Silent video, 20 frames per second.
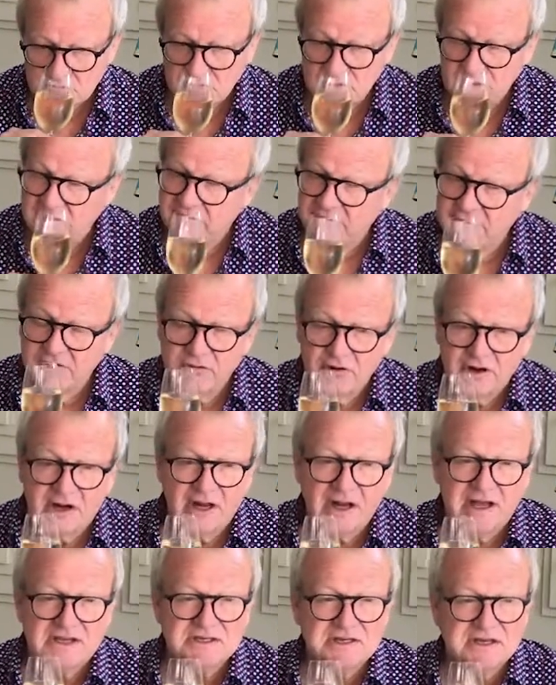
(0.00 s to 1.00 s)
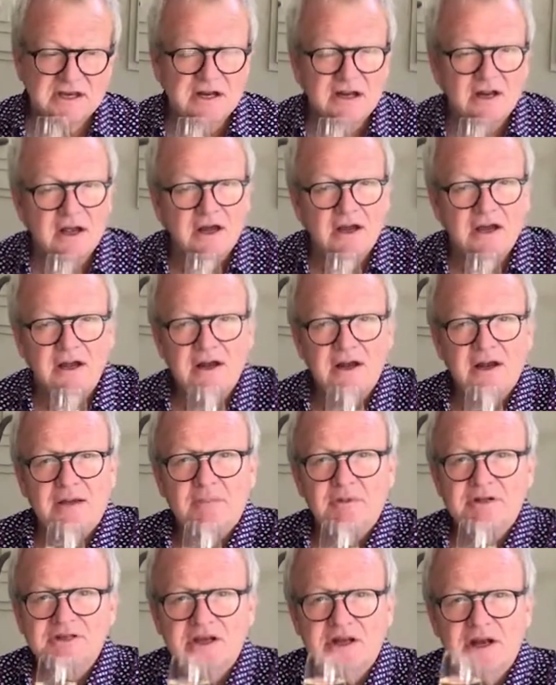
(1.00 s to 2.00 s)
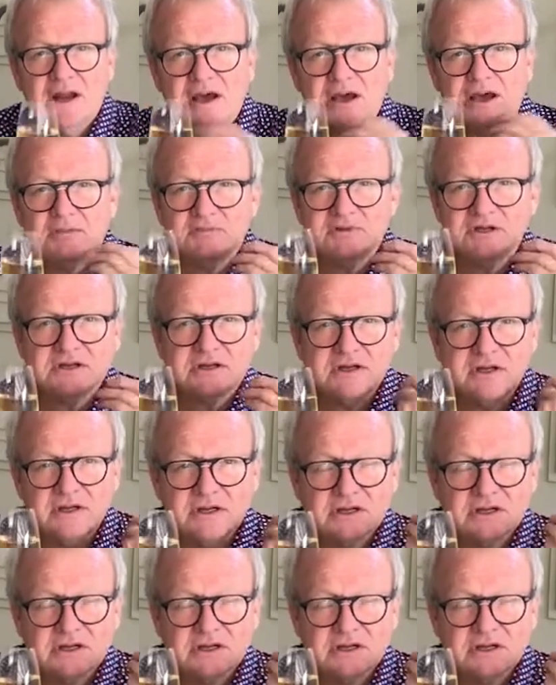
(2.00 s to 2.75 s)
very classic lemons and limes,